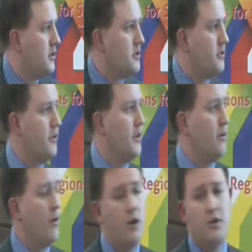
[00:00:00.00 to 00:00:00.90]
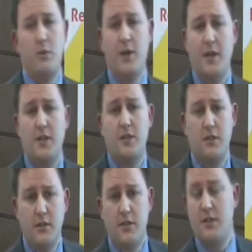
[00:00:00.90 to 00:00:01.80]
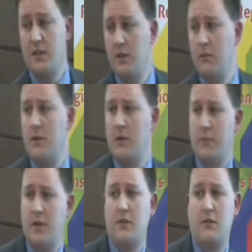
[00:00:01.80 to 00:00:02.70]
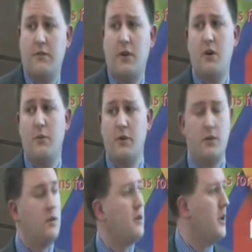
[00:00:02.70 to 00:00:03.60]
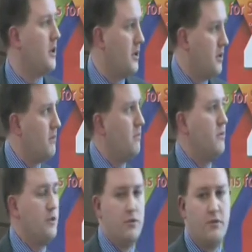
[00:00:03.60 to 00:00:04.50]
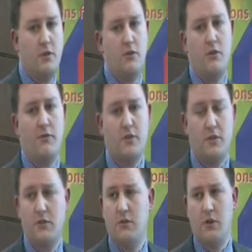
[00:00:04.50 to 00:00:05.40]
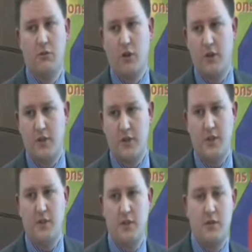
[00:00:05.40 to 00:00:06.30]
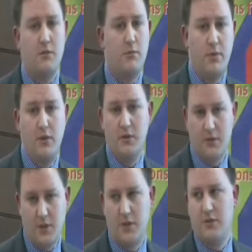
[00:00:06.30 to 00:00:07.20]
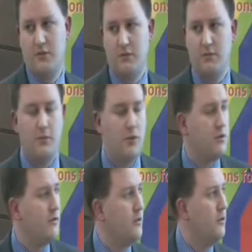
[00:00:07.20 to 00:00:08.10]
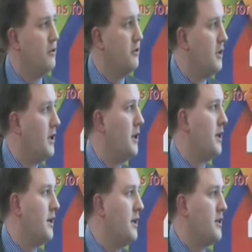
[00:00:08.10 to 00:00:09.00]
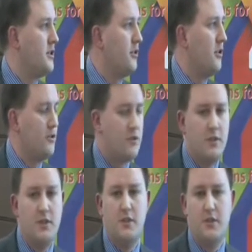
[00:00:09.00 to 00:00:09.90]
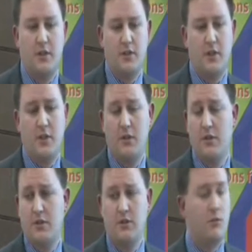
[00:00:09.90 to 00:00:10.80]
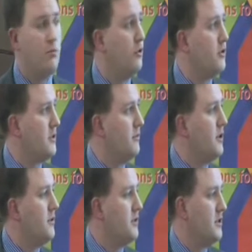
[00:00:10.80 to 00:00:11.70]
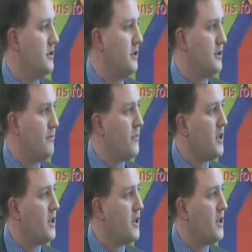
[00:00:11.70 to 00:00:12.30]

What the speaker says: So we think, well, how do we actually see them in a better environment? We use video conferencing. Not rocket science, but as most of you will know, it's not also the easiest thing to get clinicians on board sometimes, these things.